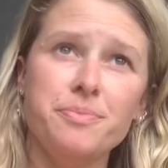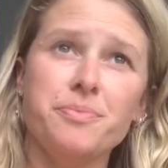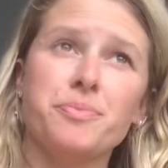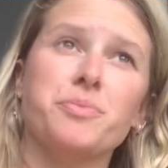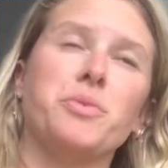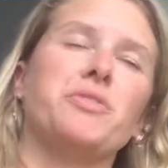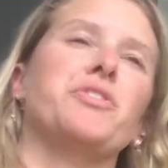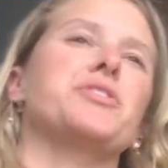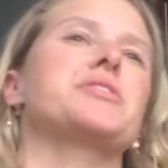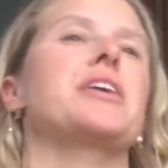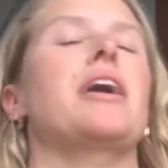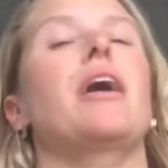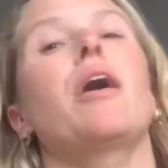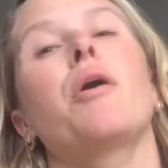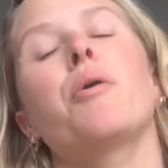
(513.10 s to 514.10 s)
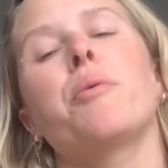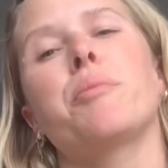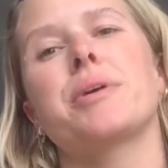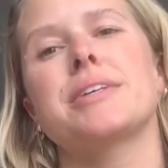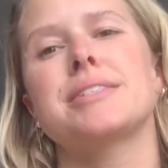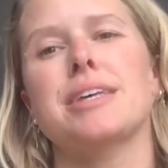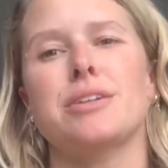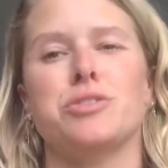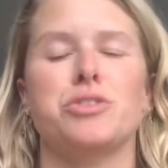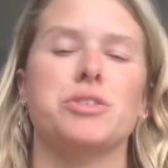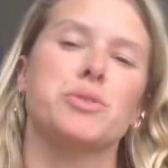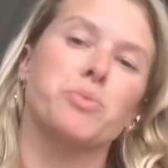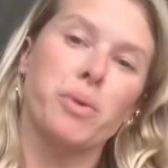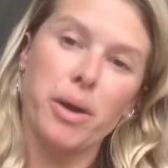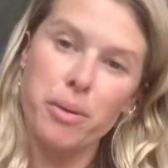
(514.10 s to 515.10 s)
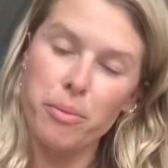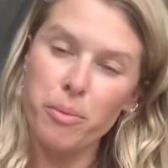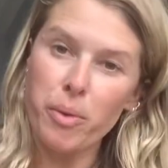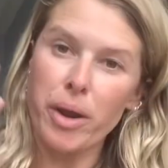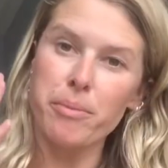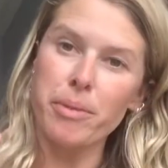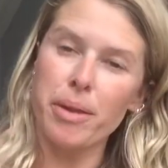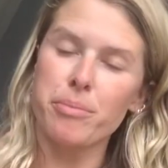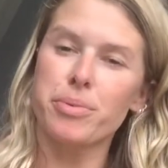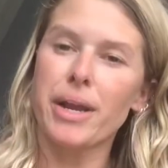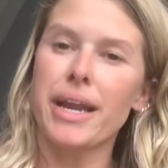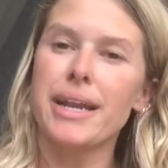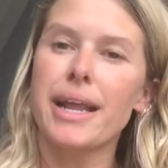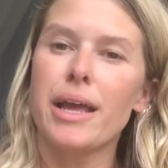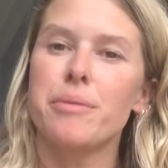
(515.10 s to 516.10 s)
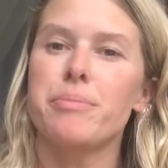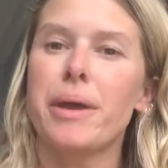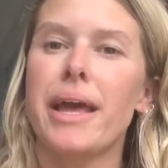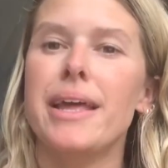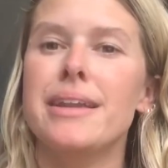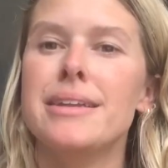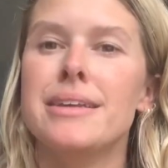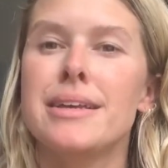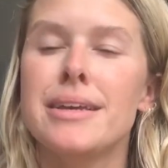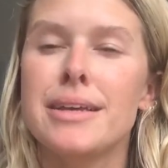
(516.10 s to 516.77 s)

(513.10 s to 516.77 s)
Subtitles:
we first got home, because that's just where my brain had been